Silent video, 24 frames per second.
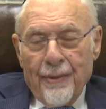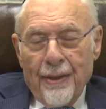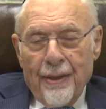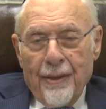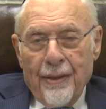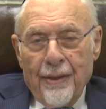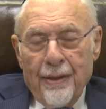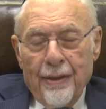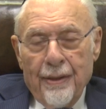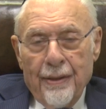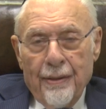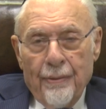
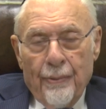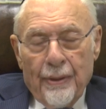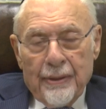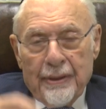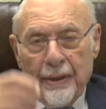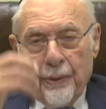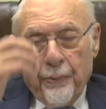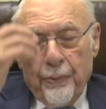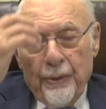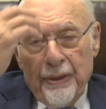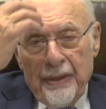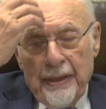Uh,
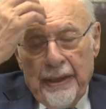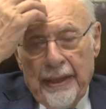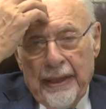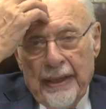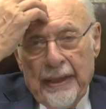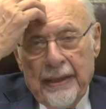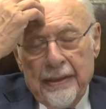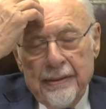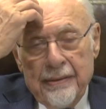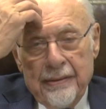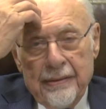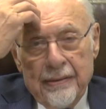what I will
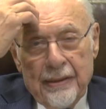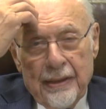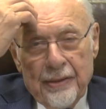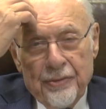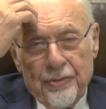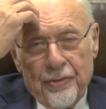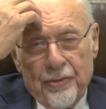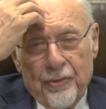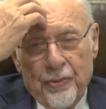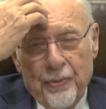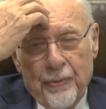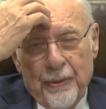add,
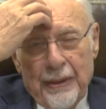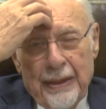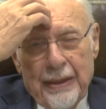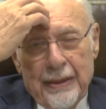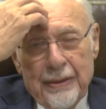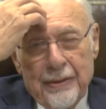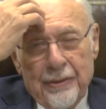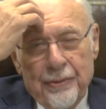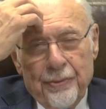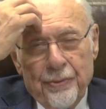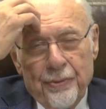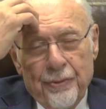just to
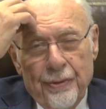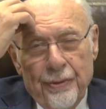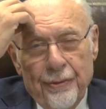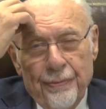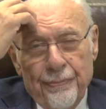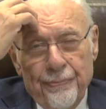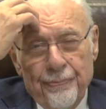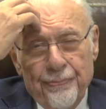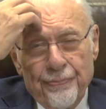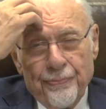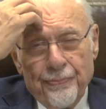add to the